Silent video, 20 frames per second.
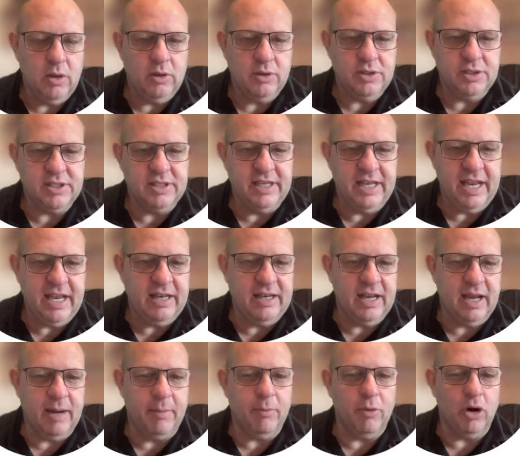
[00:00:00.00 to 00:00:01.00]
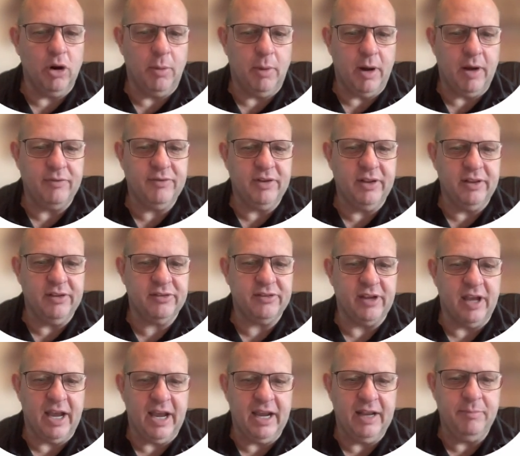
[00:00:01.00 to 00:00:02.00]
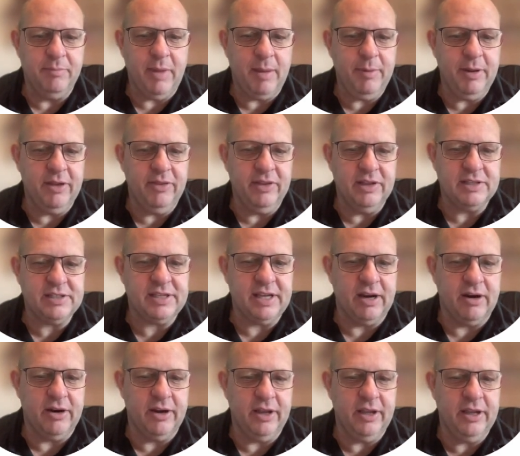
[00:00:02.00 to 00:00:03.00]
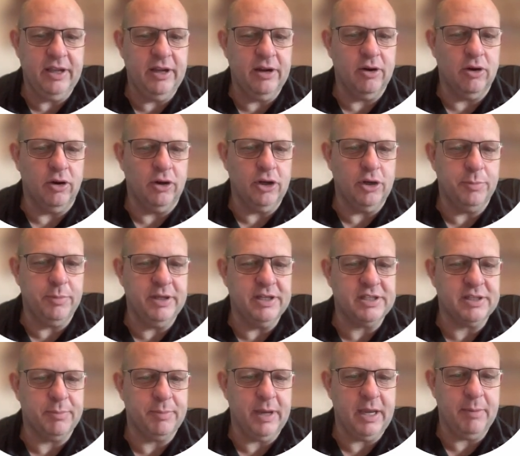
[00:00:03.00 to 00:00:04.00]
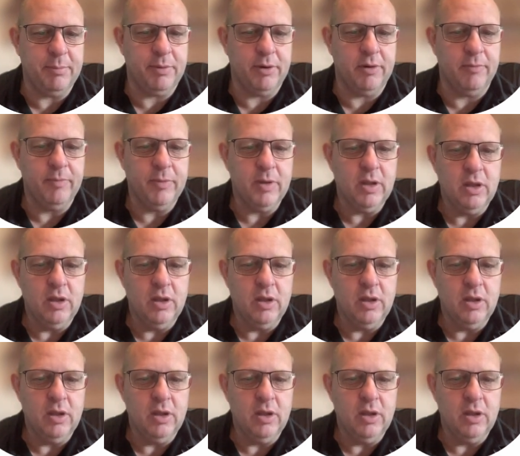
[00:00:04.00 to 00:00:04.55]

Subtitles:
Just number them off to the side, maybe in this area here on your piece of paper.